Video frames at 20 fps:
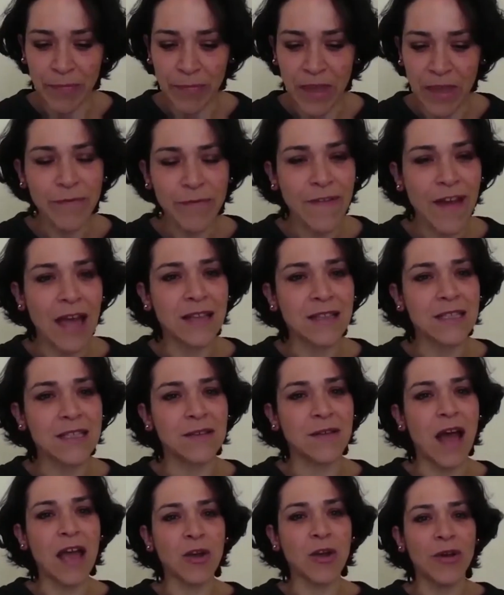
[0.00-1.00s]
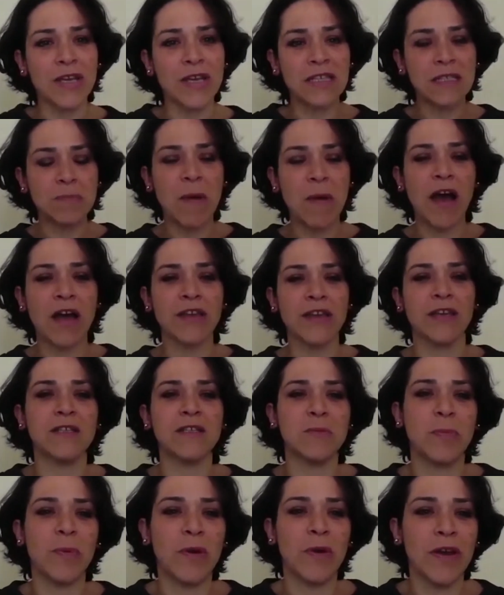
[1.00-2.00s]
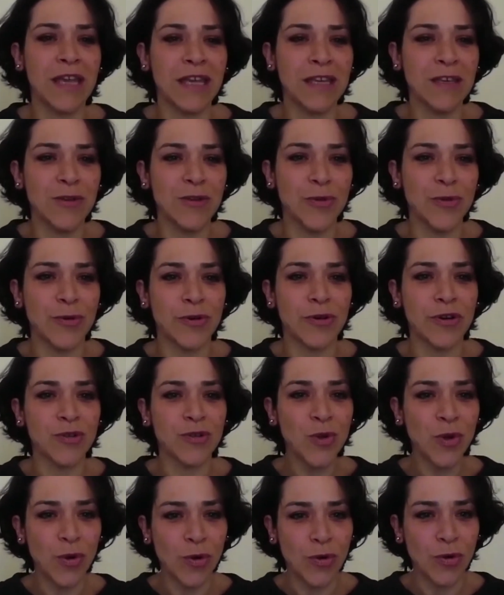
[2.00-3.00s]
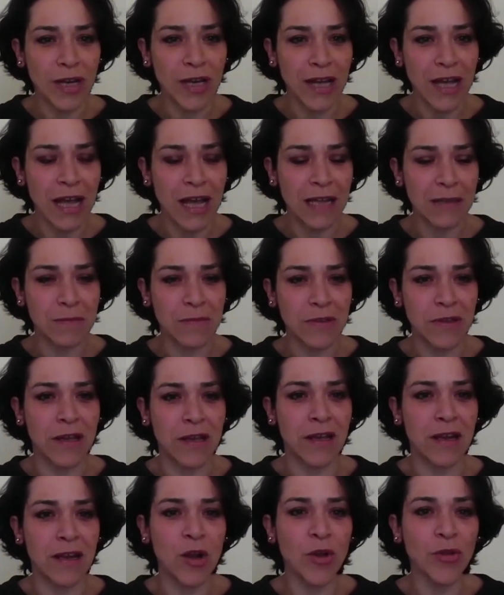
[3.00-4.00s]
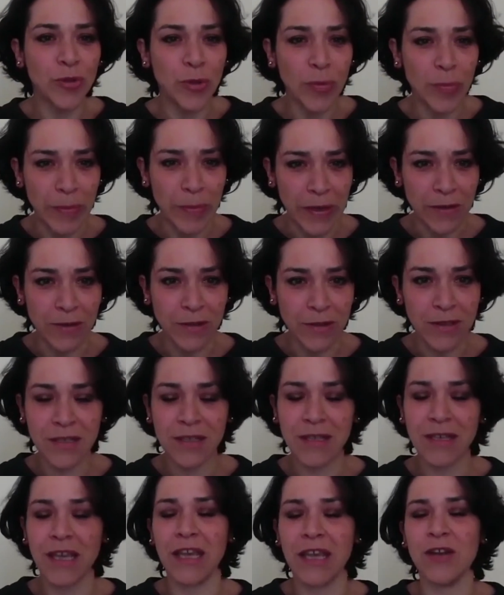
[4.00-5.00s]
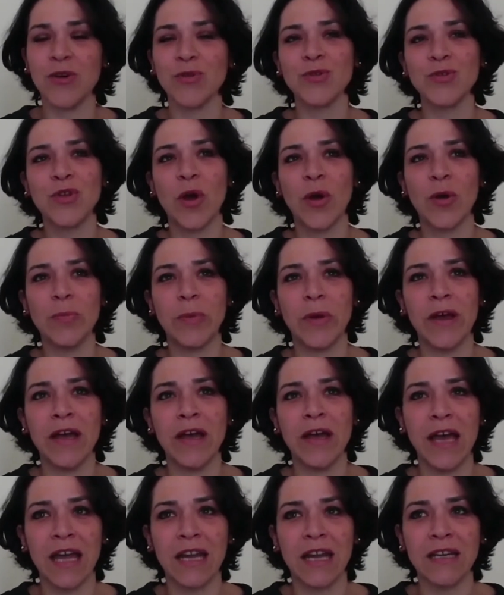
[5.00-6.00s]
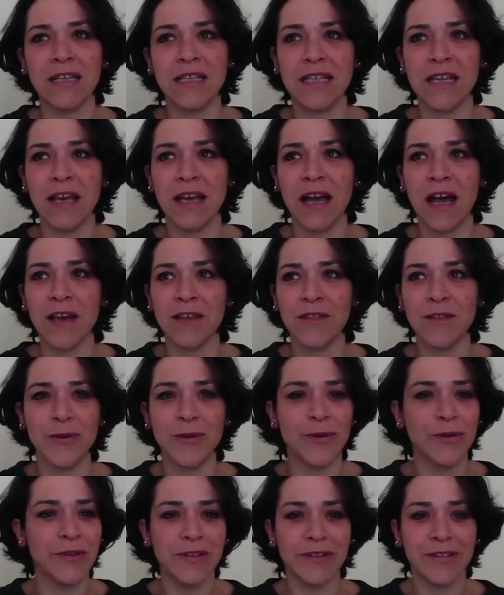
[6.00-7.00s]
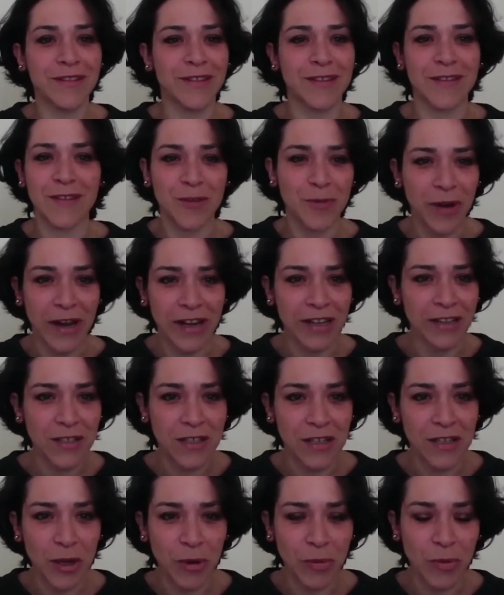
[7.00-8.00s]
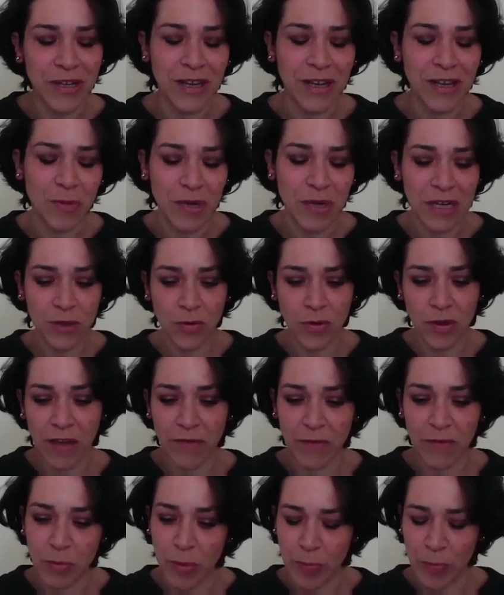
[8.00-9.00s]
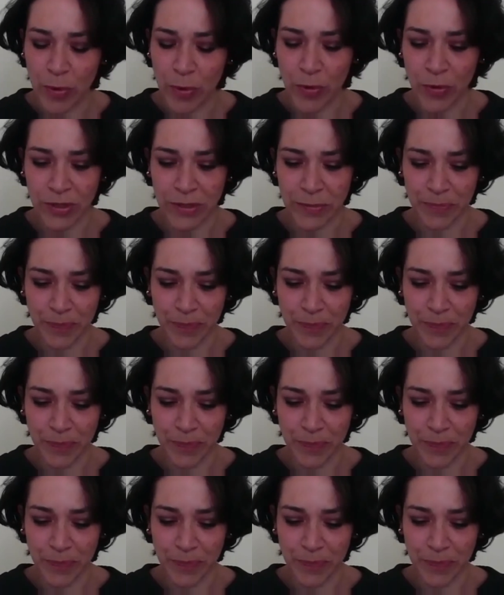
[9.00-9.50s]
In fact, I got inspired by your talk at London Build in October, and I thought this is great. You know, we need to have him on board.